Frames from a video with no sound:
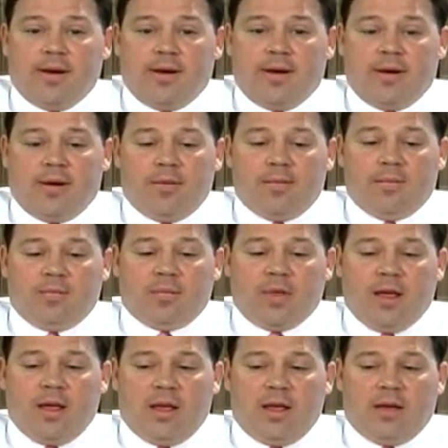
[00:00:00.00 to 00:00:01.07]

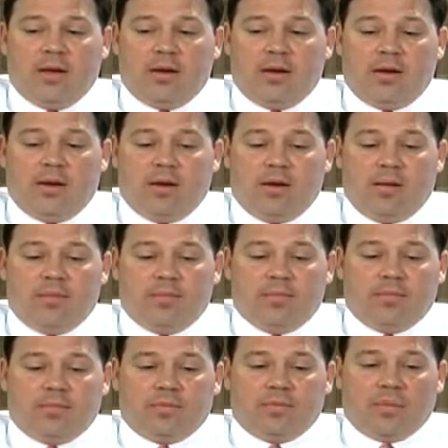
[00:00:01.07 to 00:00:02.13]
and
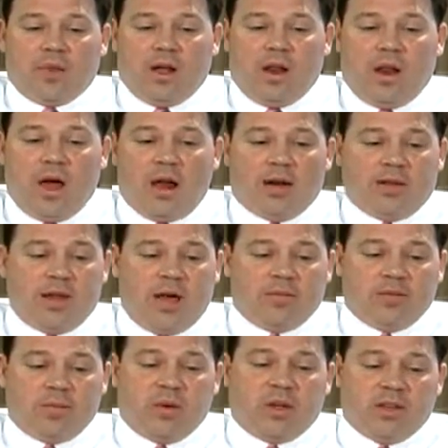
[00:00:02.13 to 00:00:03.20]
a lot of
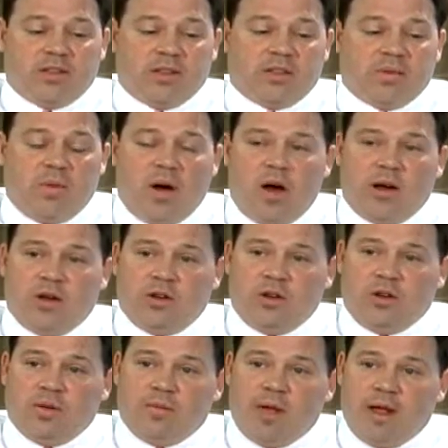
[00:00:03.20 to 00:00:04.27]
times because it's bonded,
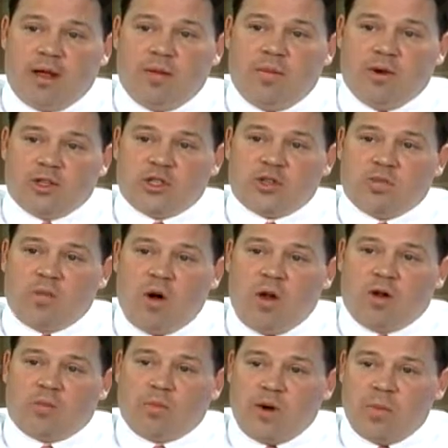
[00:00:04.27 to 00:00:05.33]
you can make a much
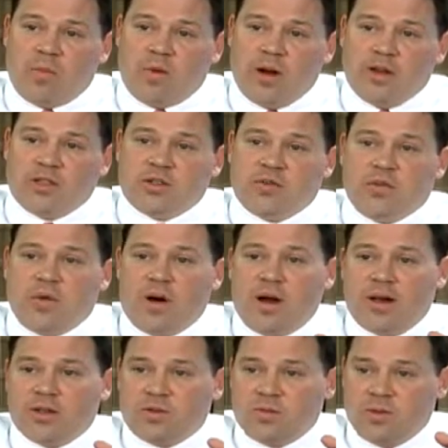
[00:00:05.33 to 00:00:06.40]
smaller preparation,
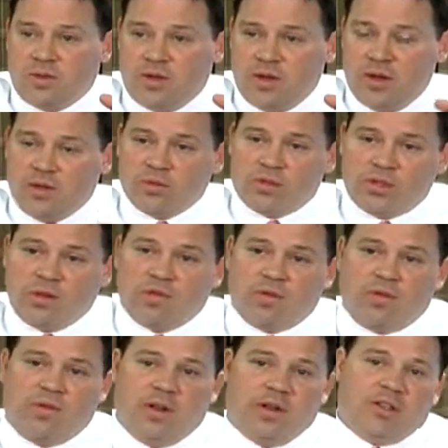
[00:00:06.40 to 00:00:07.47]
whereas with the old
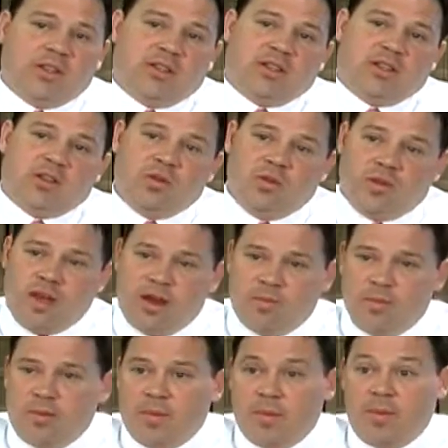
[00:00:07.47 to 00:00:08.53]
silver fillings, the tooth had to
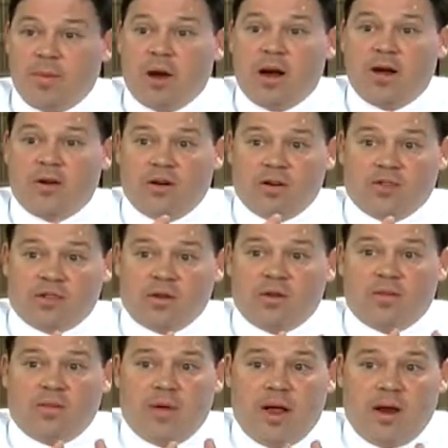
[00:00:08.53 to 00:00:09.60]
be prepared in a
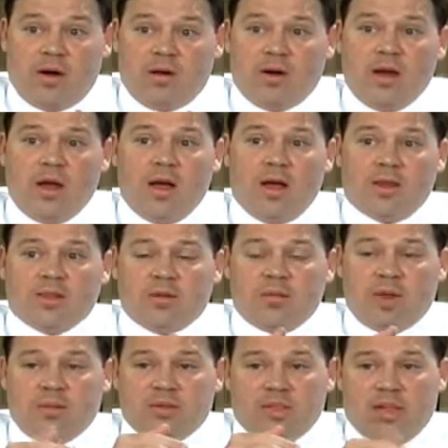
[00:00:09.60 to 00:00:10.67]
certain manner.
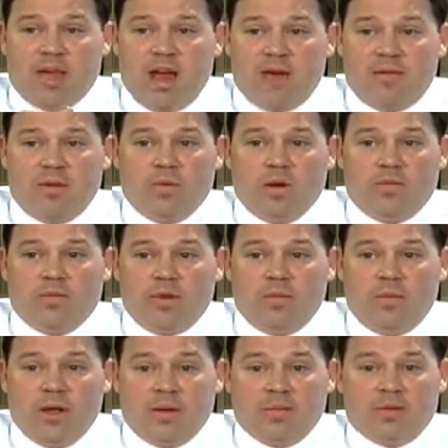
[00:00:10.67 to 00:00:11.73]
Sometimes the cavity wasn't very
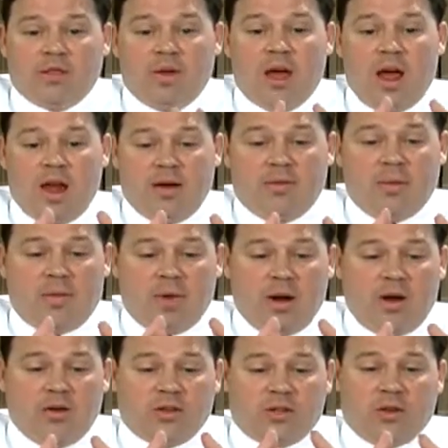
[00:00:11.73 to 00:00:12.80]
big, but you had to
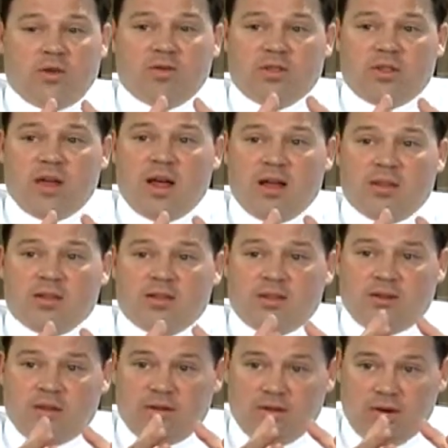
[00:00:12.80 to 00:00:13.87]
prepare a certain
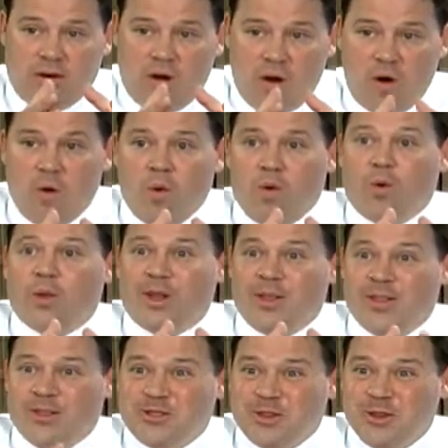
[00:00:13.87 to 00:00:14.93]
size hole
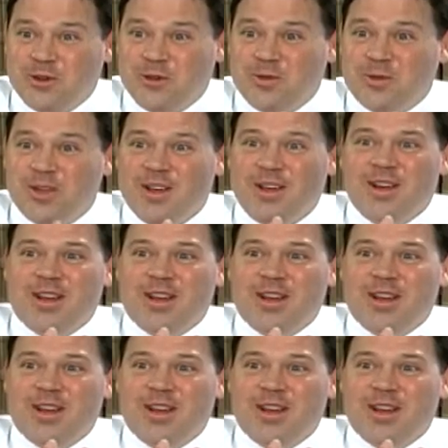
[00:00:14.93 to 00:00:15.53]
in the tooth